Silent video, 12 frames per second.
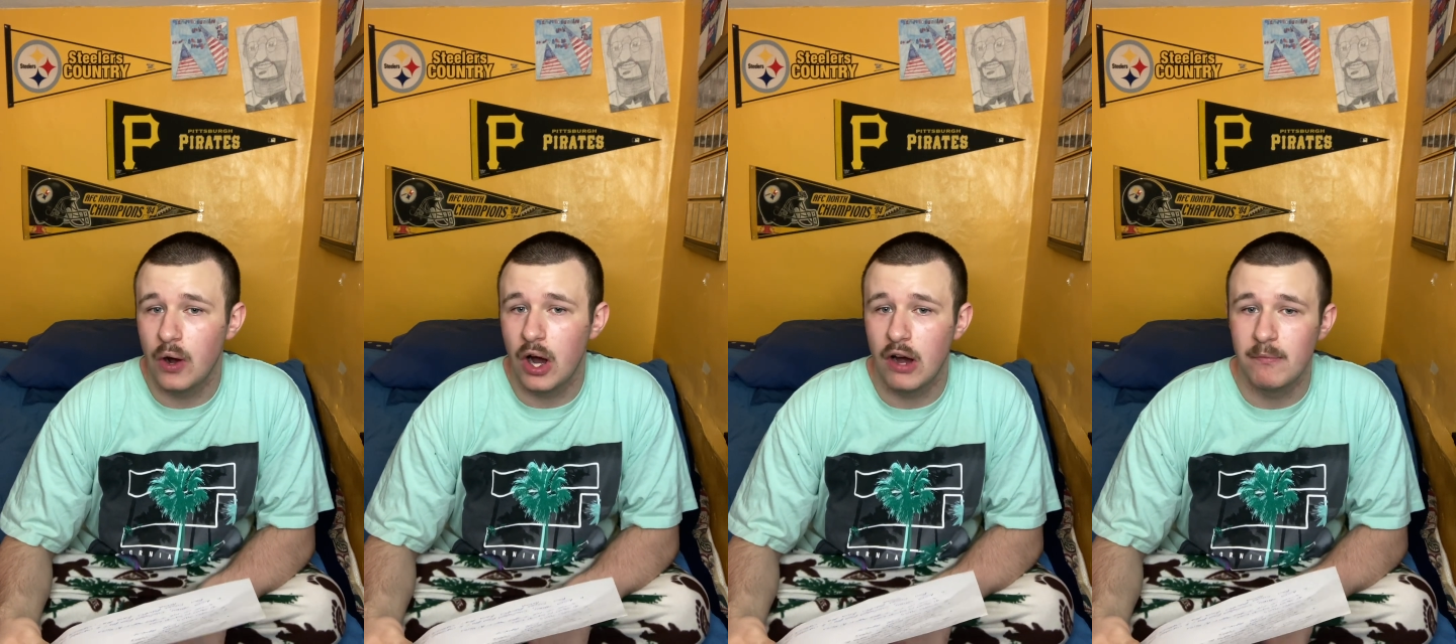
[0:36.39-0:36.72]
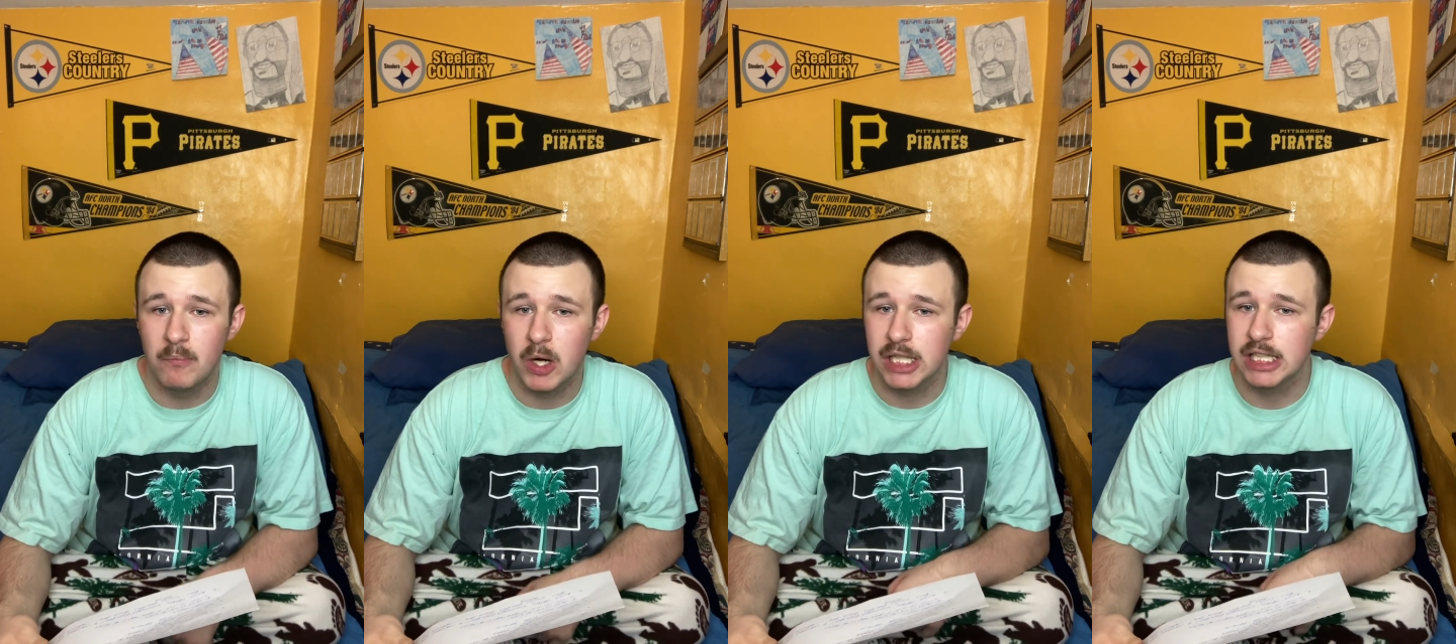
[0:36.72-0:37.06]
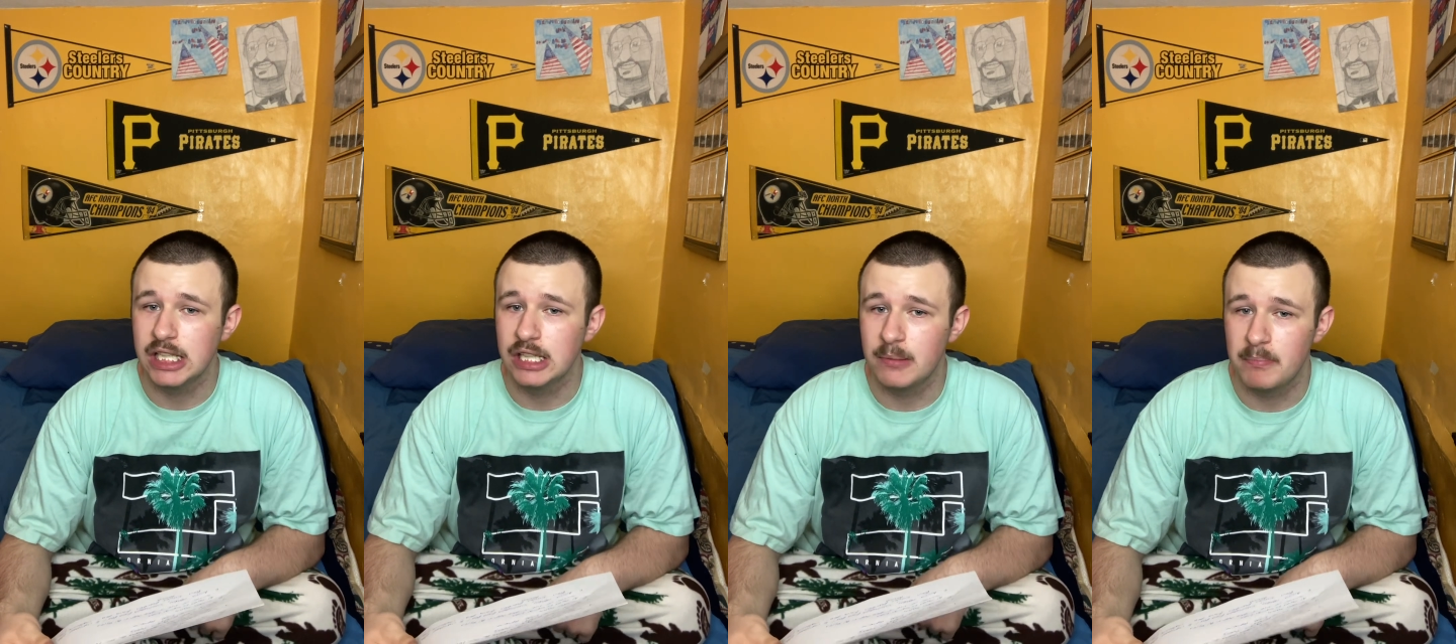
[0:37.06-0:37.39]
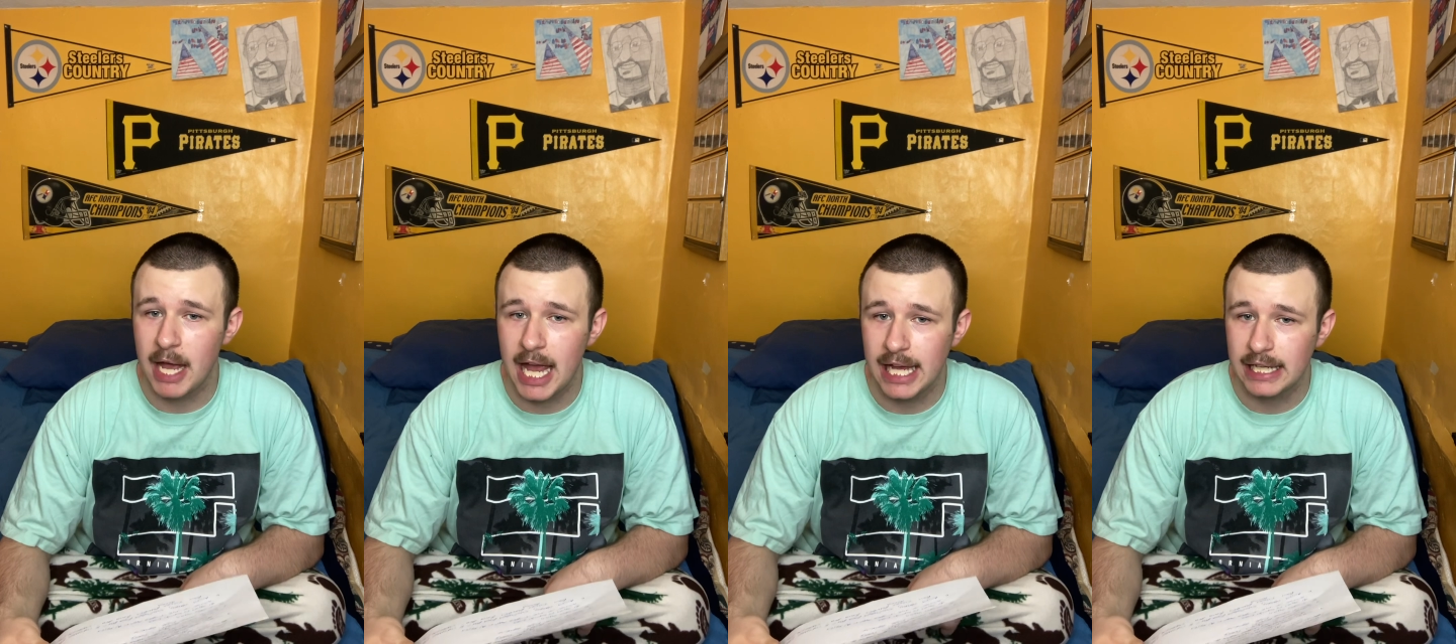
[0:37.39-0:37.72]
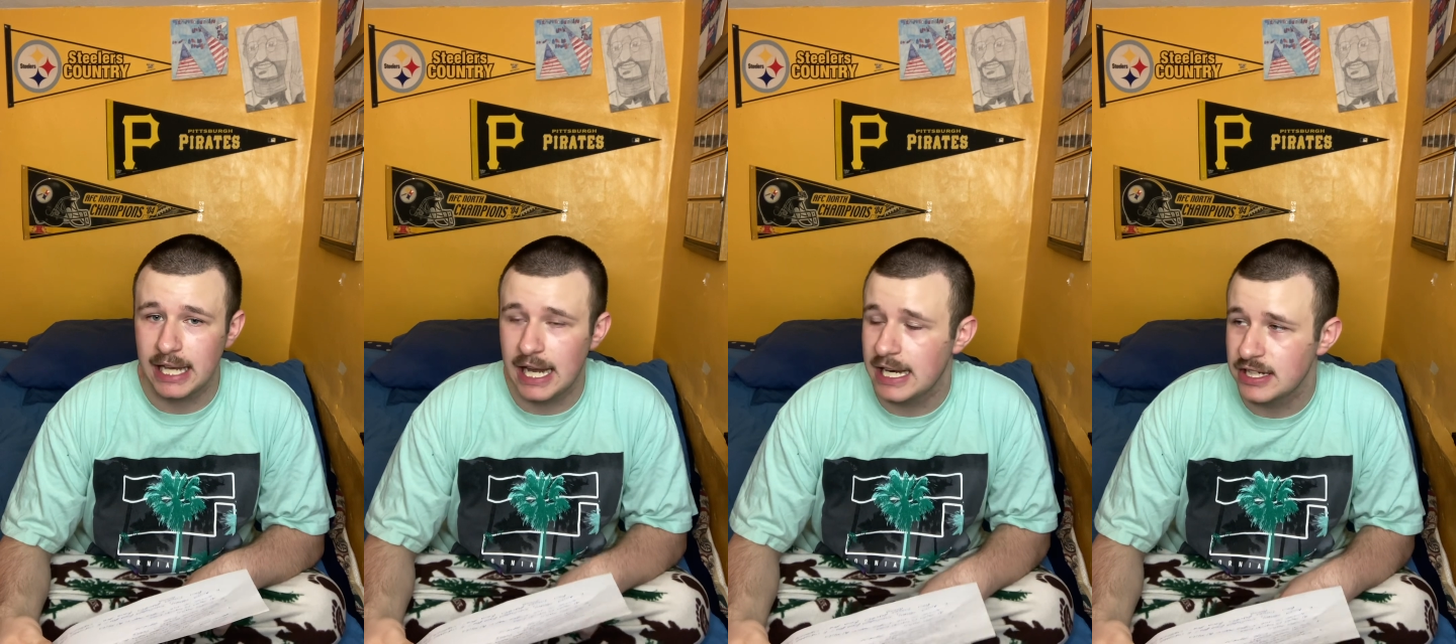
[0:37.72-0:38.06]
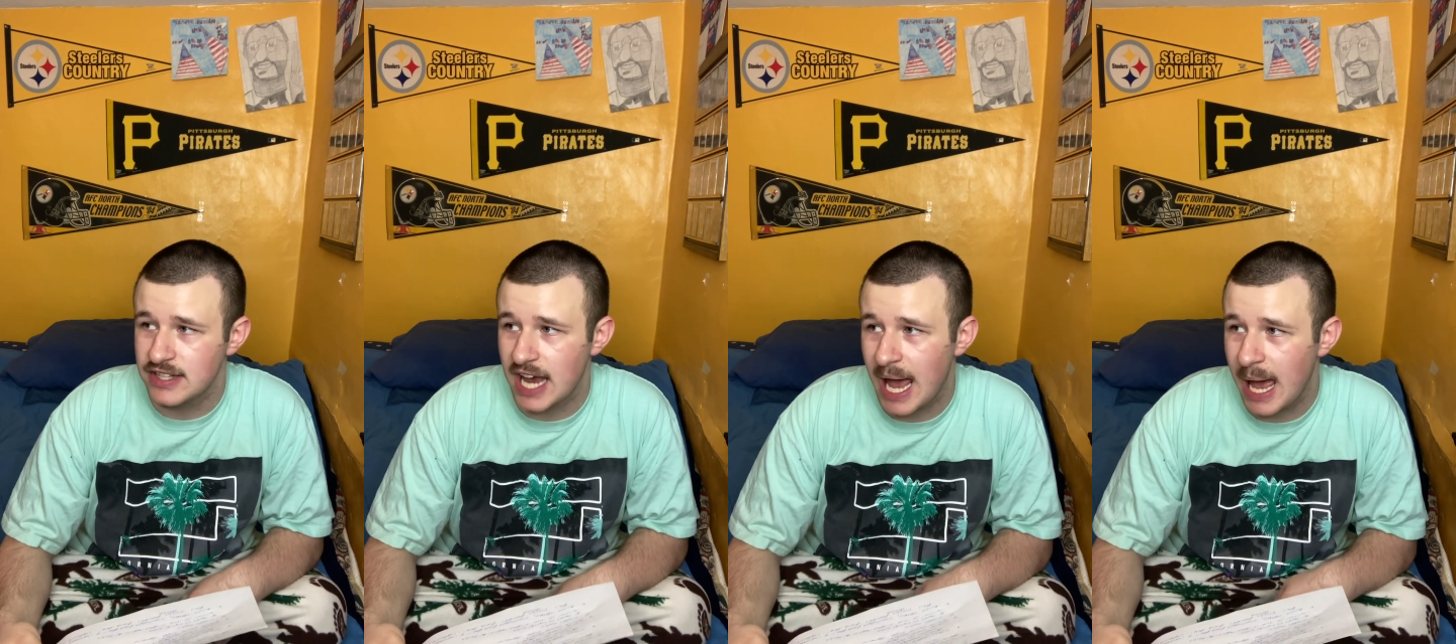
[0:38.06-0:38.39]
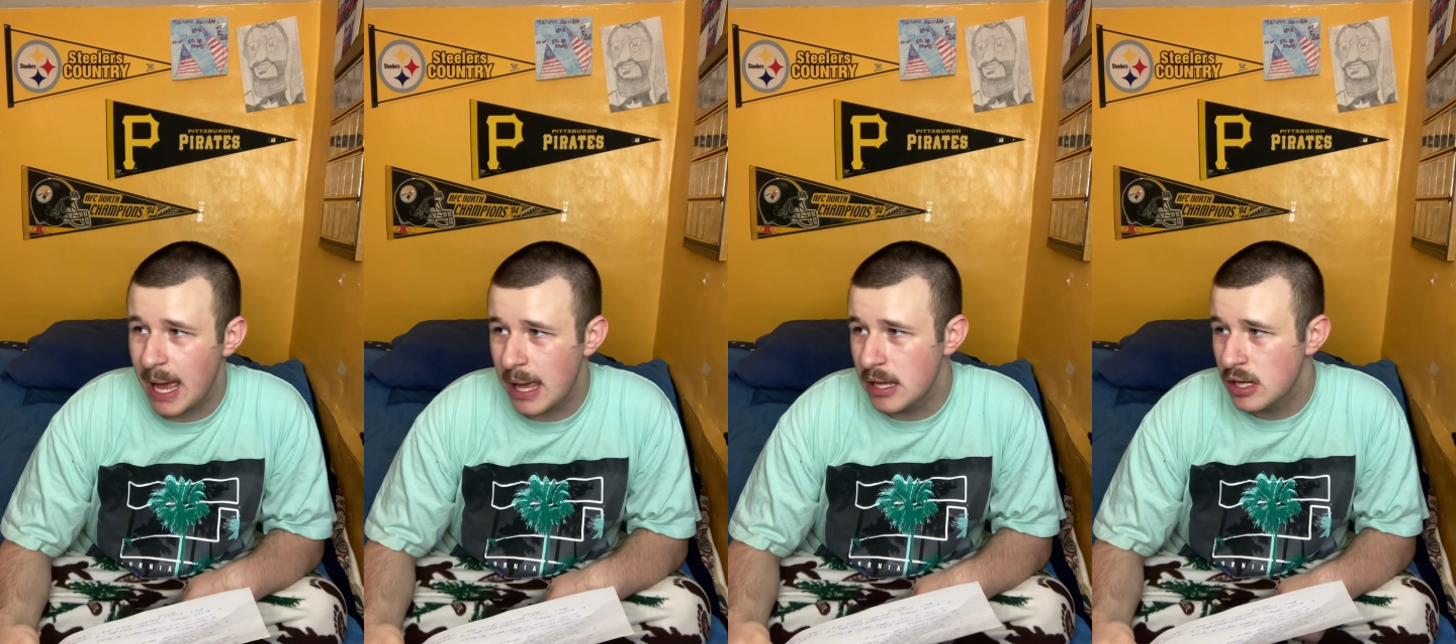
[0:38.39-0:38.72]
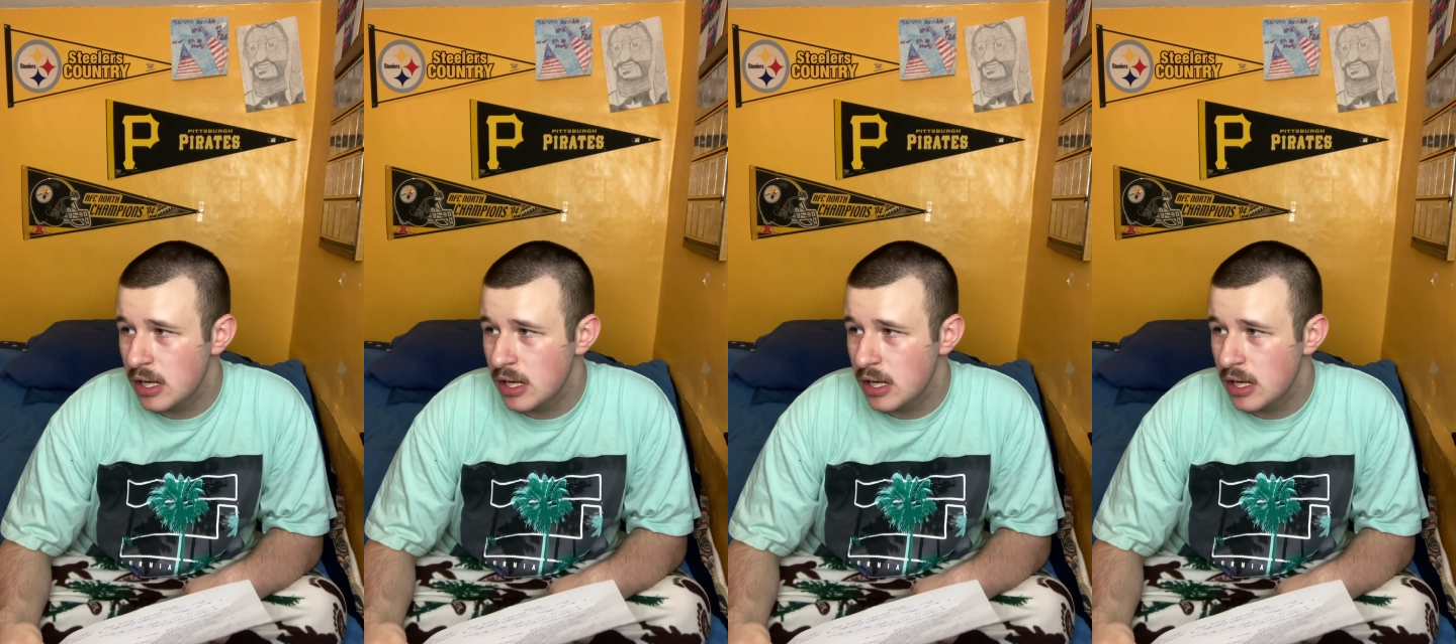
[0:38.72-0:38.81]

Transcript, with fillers: of Money in the Bank, and it's at